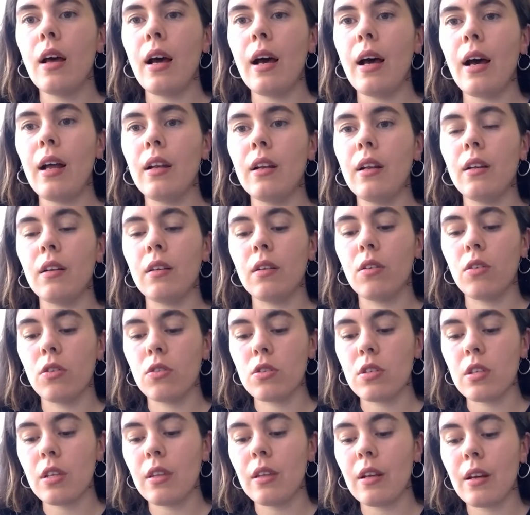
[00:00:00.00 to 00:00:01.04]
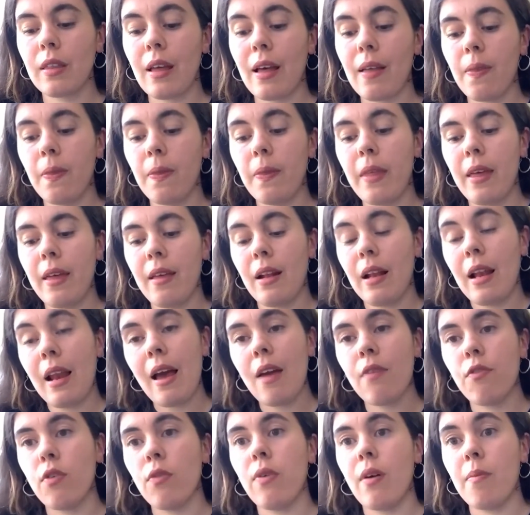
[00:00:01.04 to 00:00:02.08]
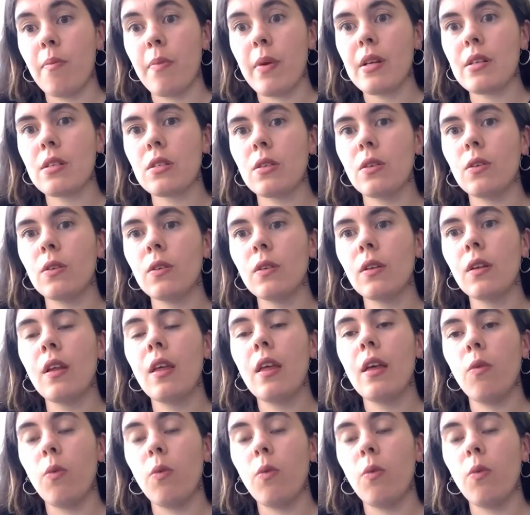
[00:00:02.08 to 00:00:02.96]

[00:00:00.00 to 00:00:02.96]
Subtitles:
and consider that the life of a person,